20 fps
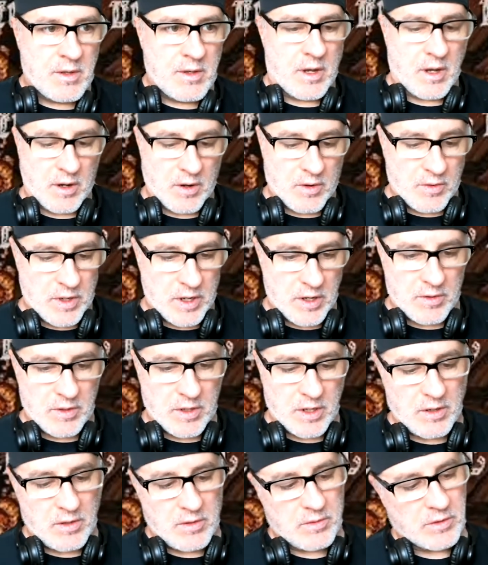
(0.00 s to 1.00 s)
Hello, hello,
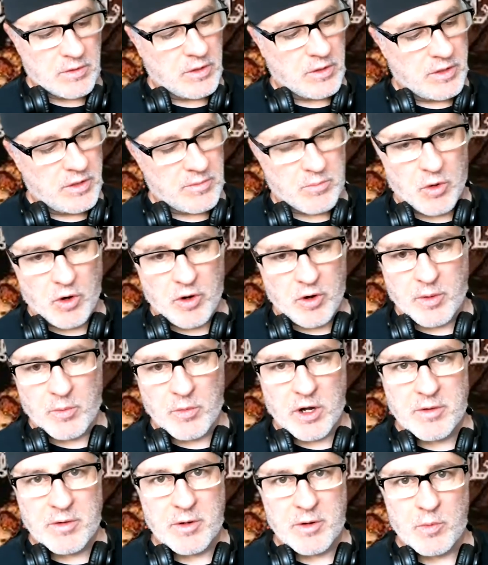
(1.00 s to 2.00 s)
hello. Good morning.
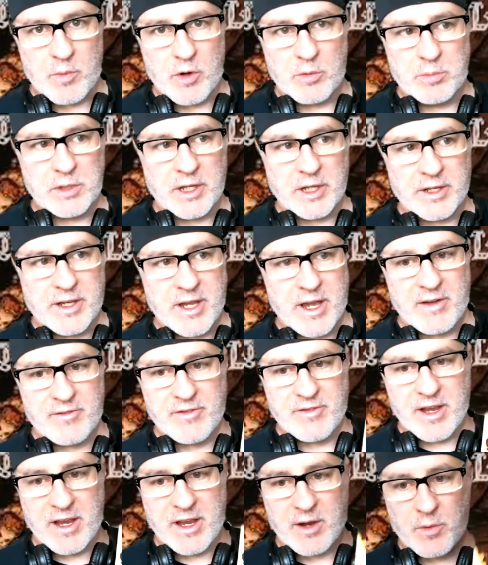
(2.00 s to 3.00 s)
Welcome to Role Play
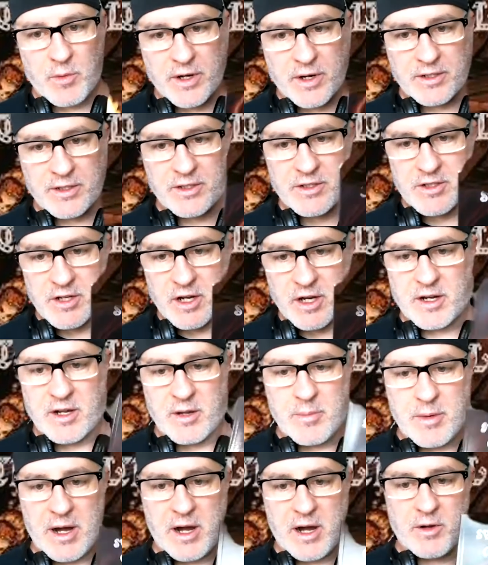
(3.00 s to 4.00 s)
Cafe. I wanted to talk
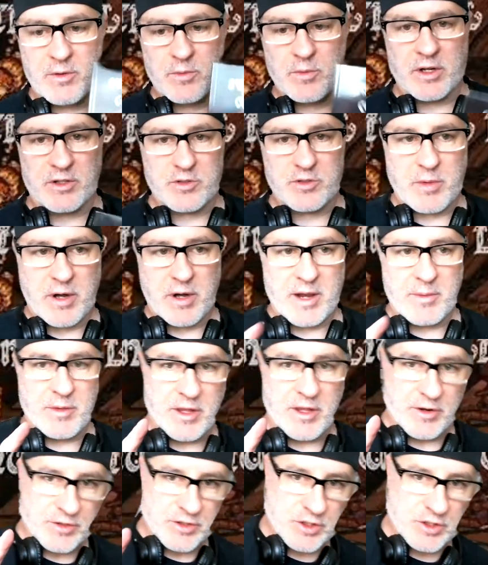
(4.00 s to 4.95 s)
about, well, it's behind me there,